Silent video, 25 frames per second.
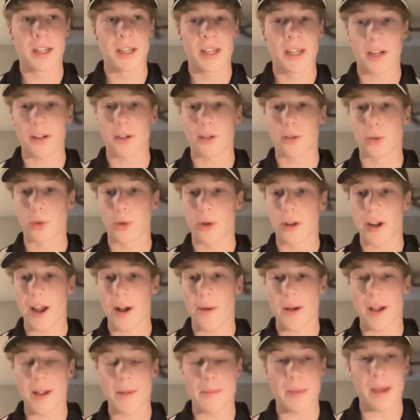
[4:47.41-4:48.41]
kind of clawed
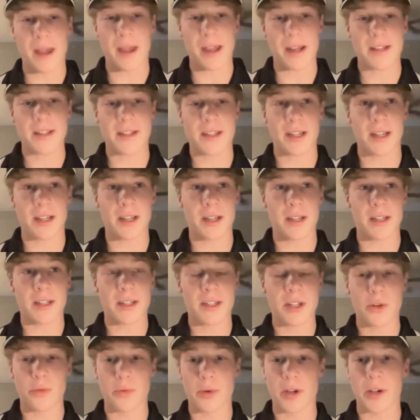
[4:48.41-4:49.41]
our way back
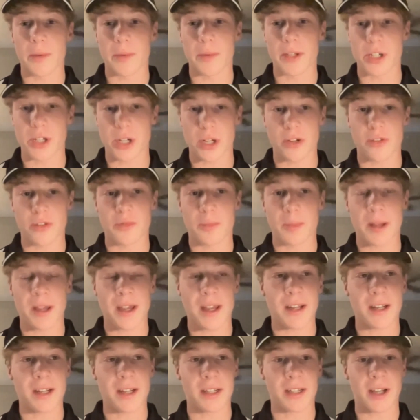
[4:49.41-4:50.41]
to where we should have
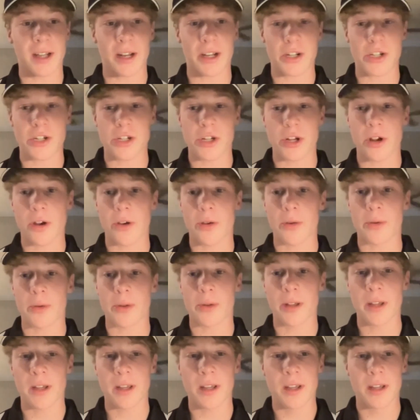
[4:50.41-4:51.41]
been, and kind of
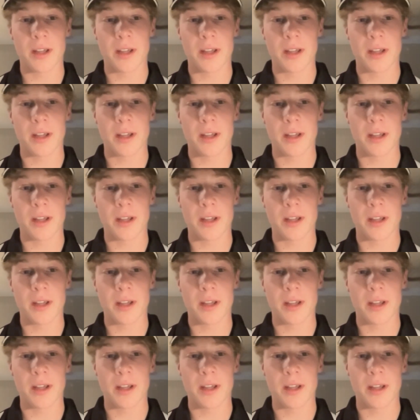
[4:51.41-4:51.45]
showed